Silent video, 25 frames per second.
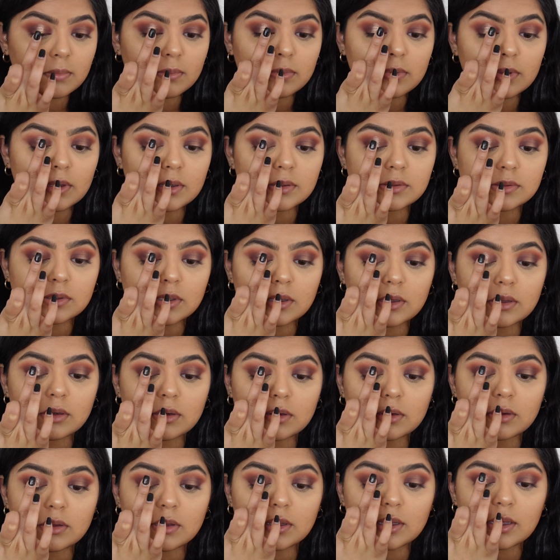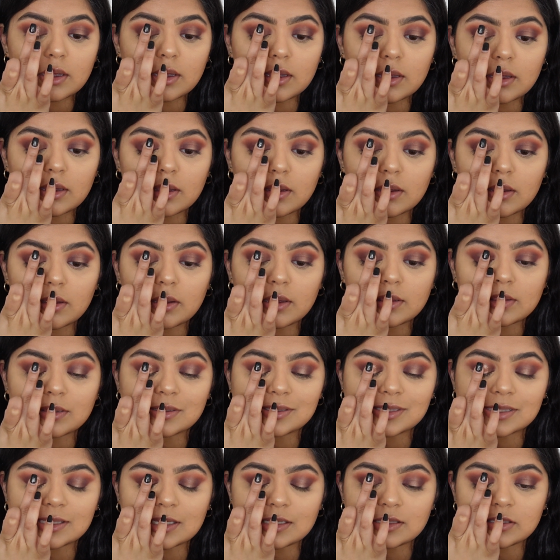place it in the
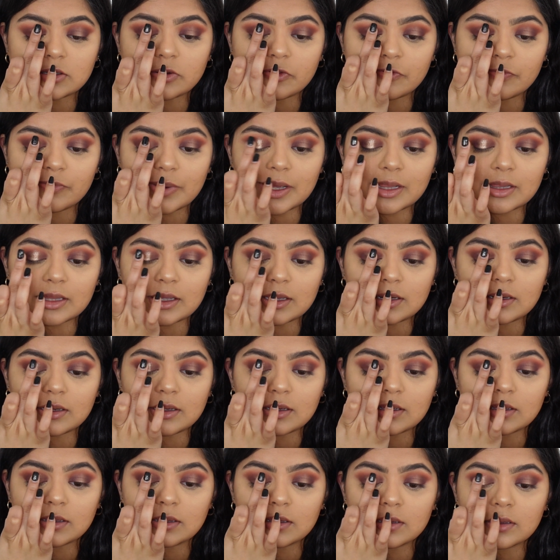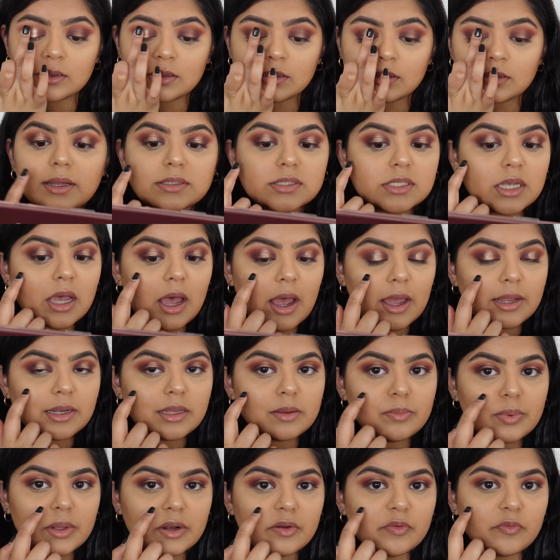center of my lid. A tiny
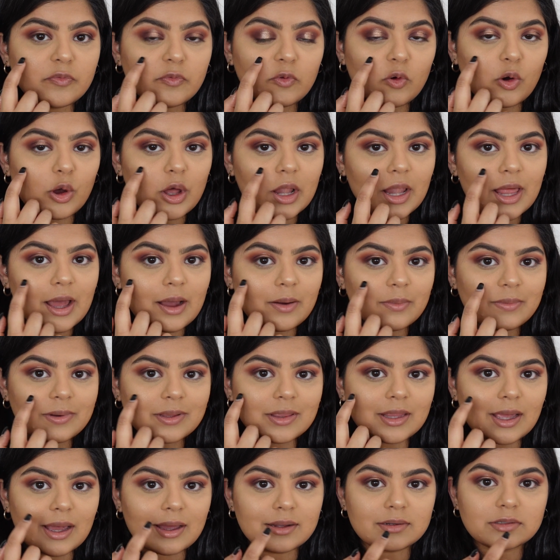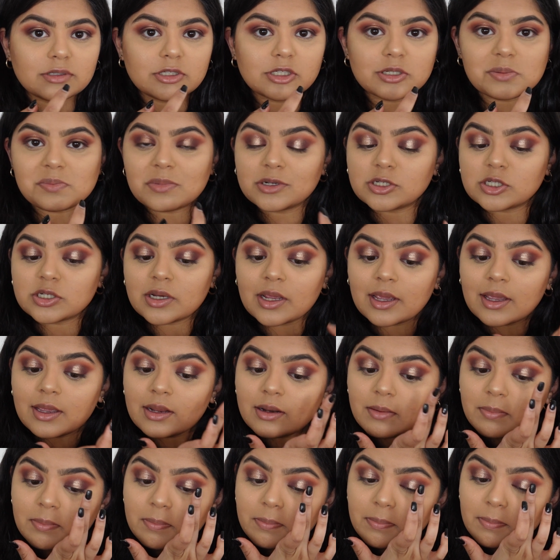bit of fallout with that shimmer
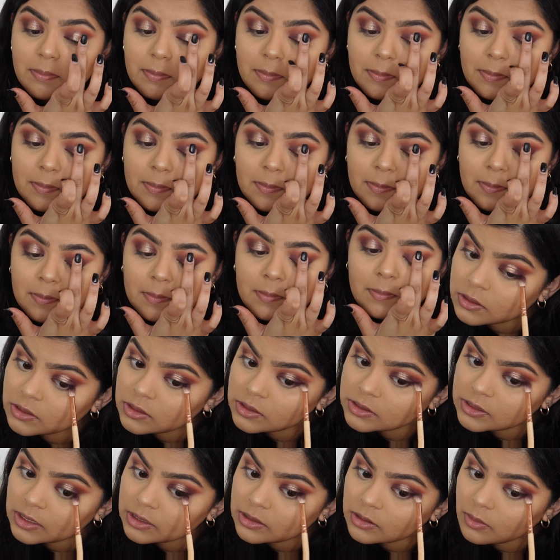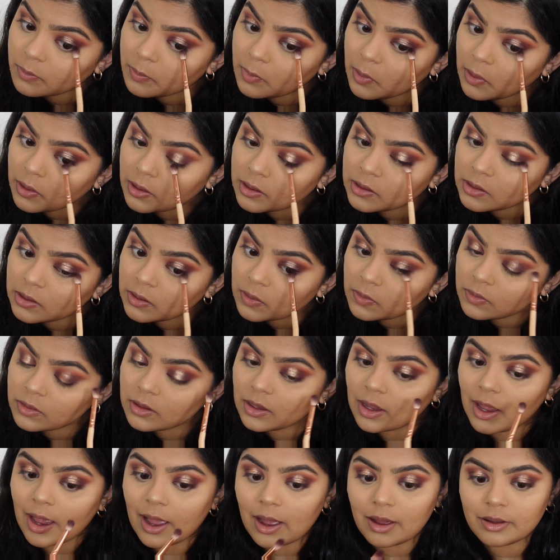shade. Gonna take the burgundy on
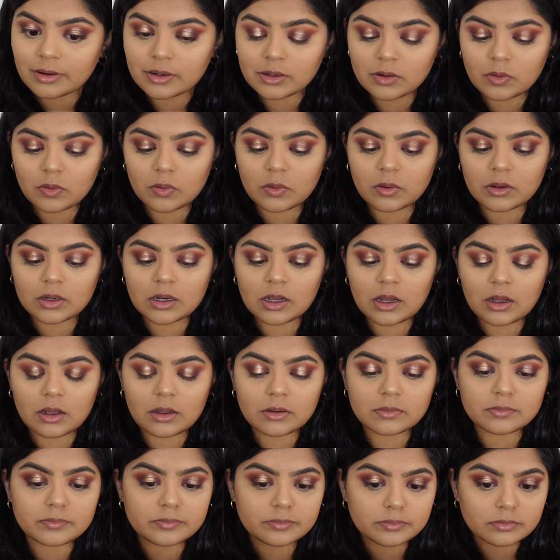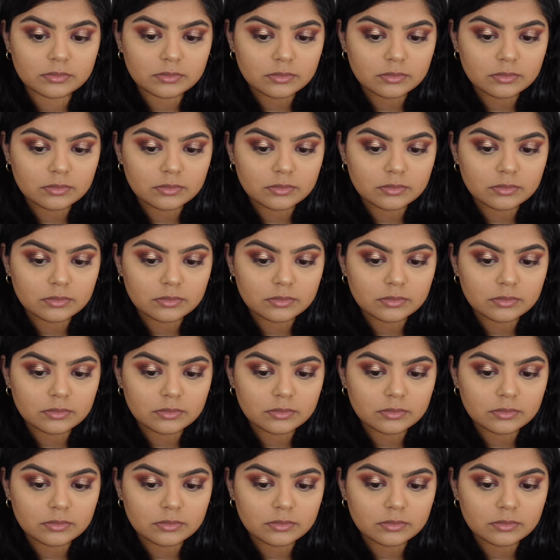the outer corner.